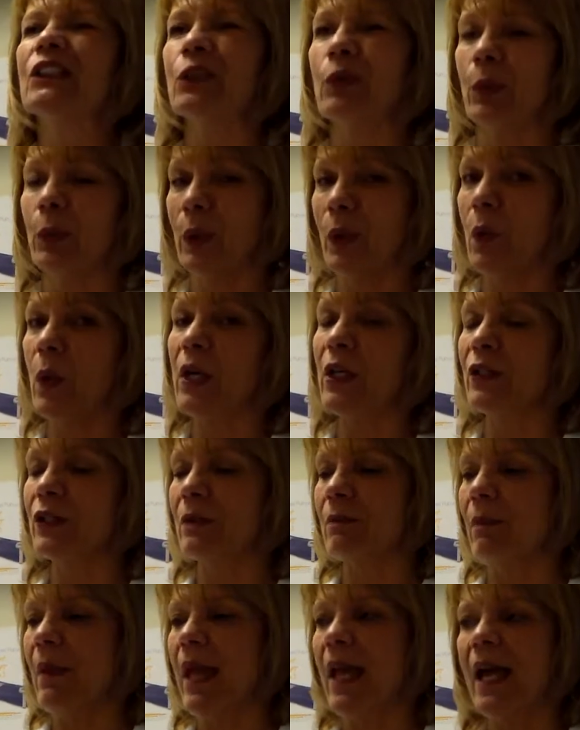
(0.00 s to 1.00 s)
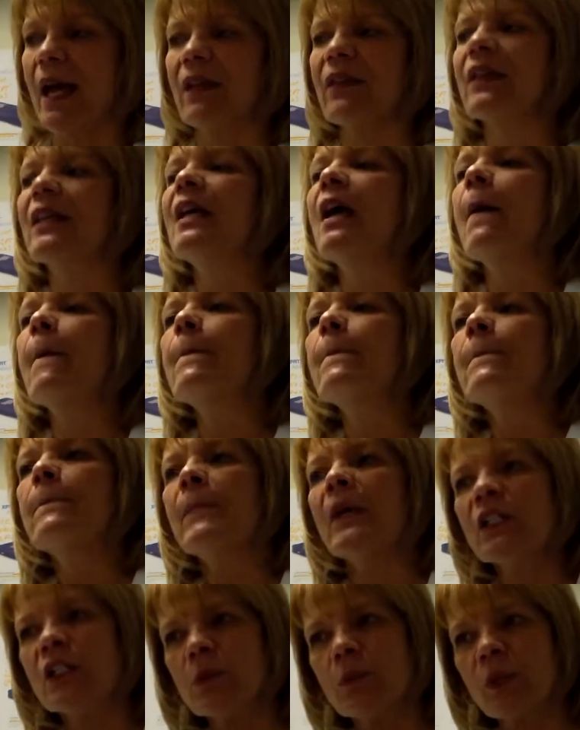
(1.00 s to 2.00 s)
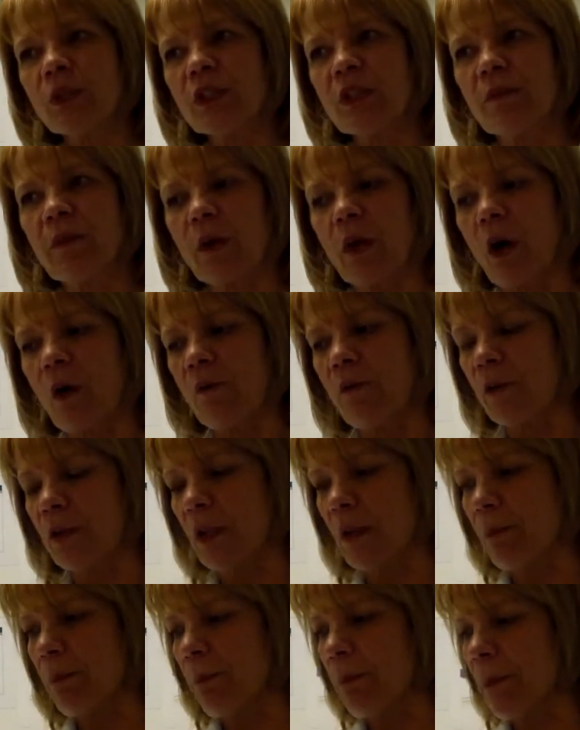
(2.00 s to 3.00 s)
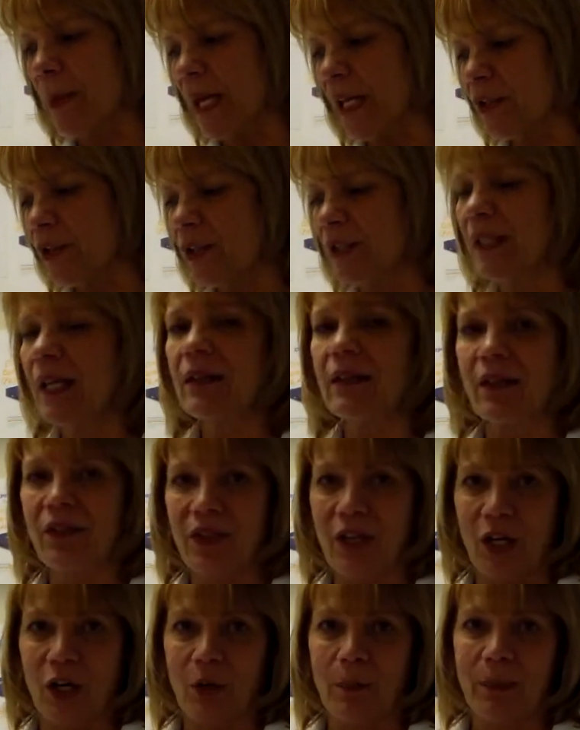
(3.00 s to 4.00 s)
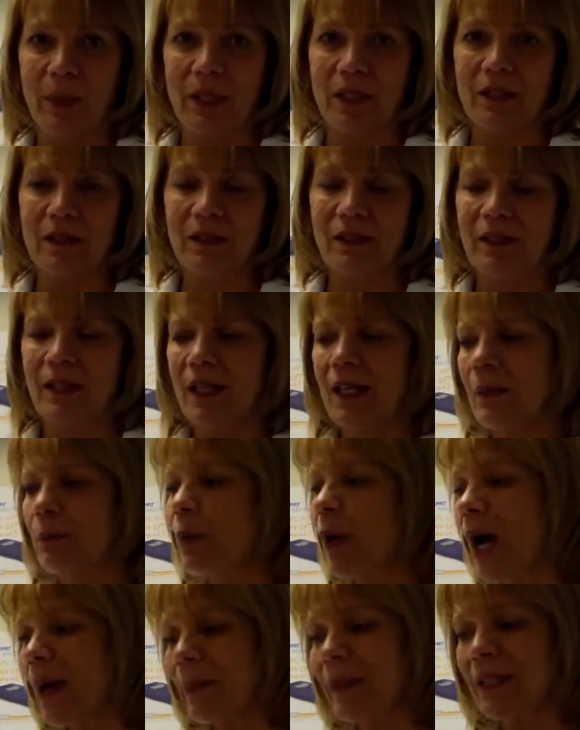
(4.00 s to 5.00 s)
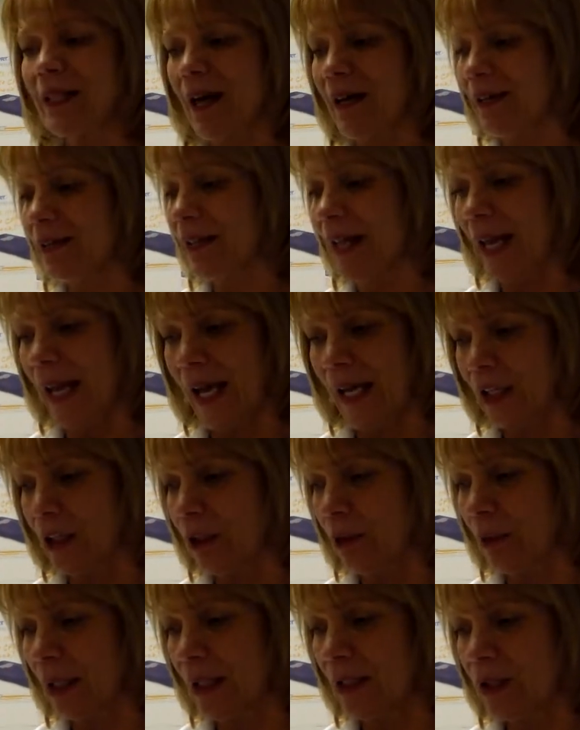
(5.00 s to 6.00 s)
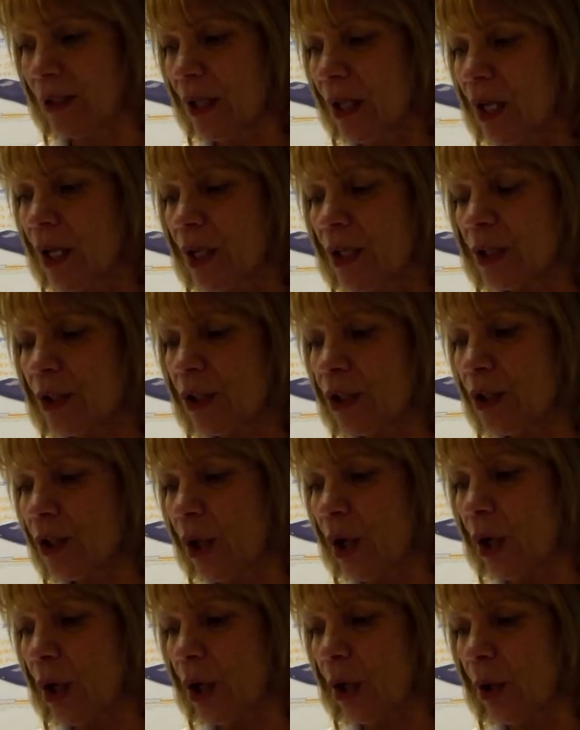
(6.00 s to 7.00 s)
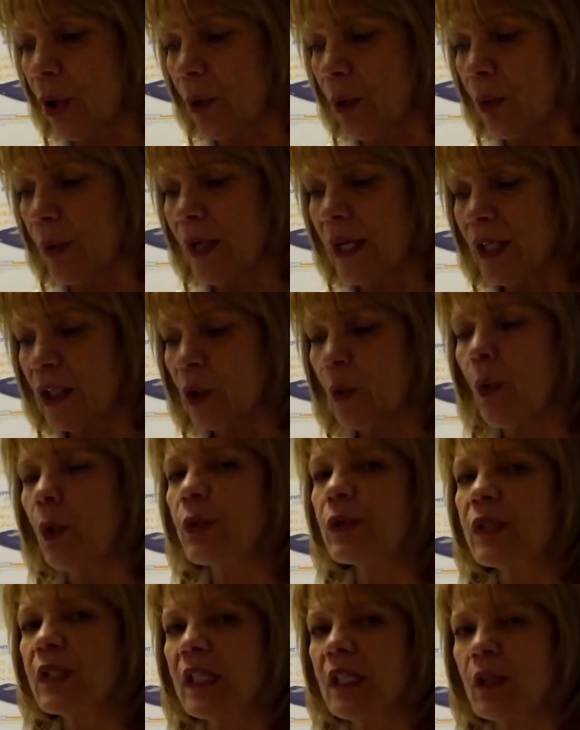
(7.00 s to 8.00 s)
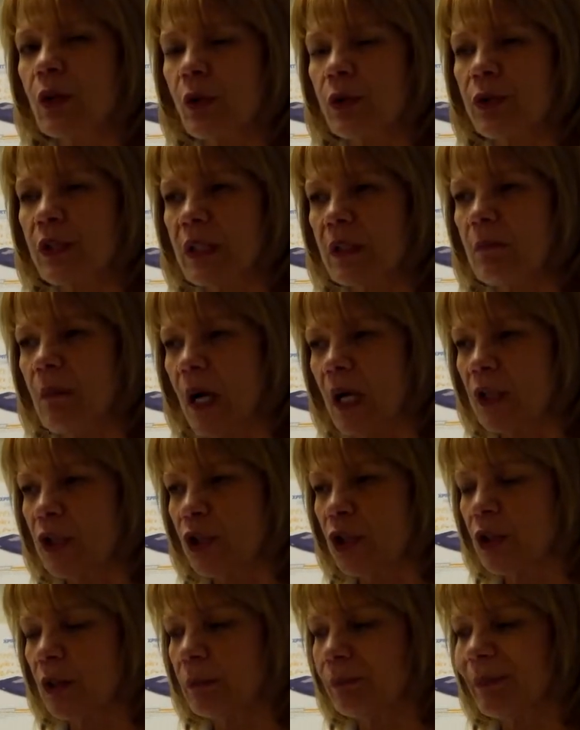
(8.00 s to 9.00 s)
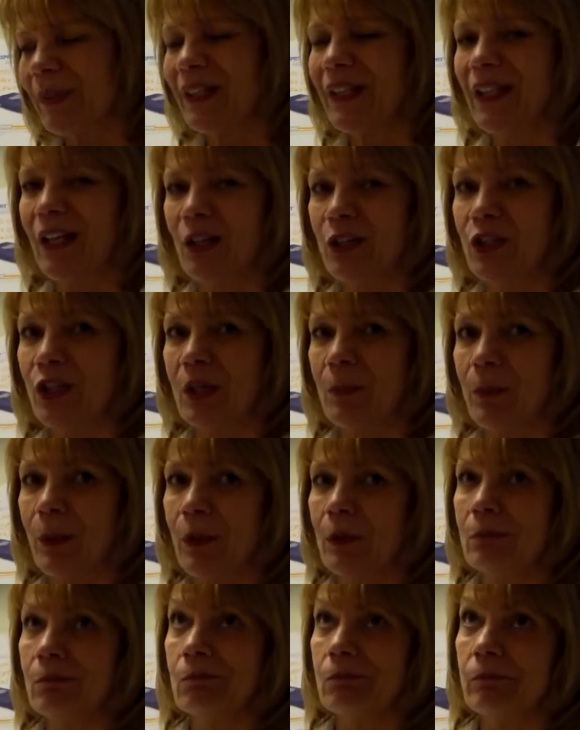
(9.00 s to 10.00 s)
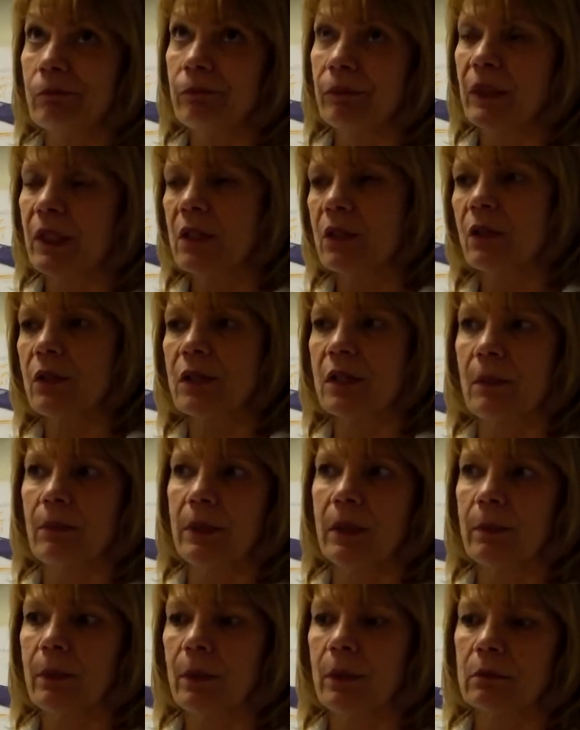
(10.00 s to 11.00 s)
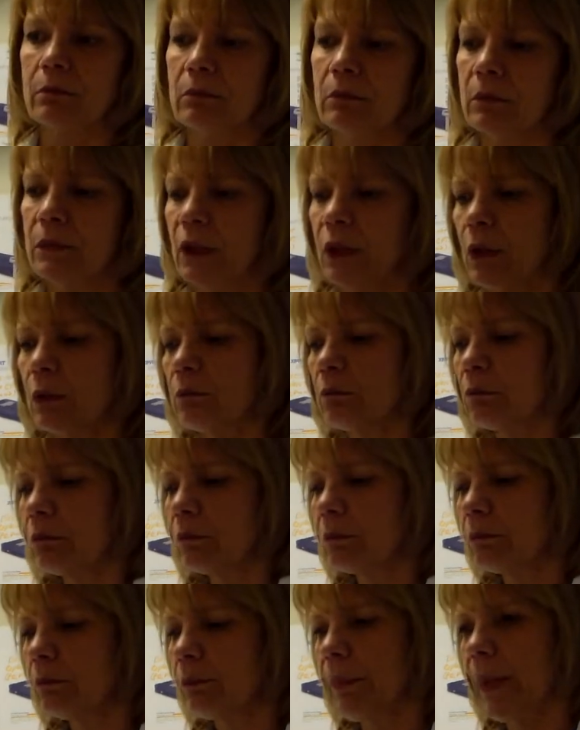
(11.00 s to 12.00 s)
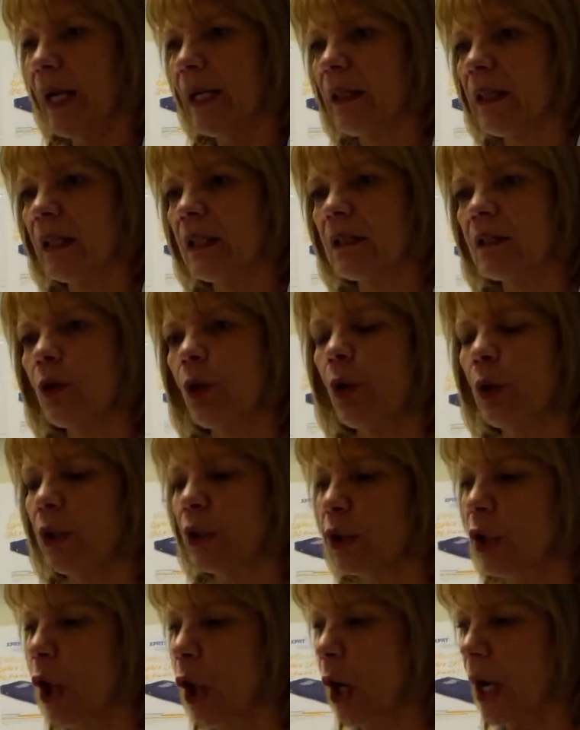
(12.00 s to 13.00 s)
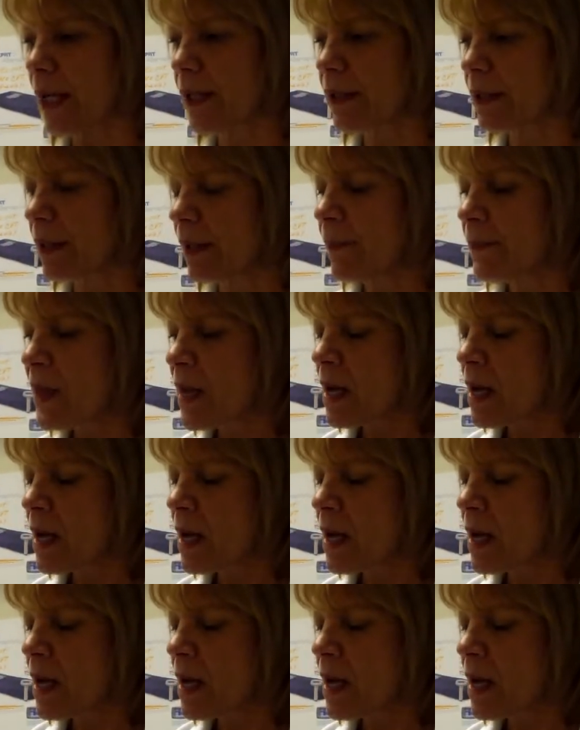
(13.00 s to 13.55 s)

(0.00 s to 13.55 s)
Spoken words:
So it requires math. Much more difficult for the patient and the therapist, probably not as accurate. So you won't see those as much, but they are cheaper. So some people, buy things according to cost.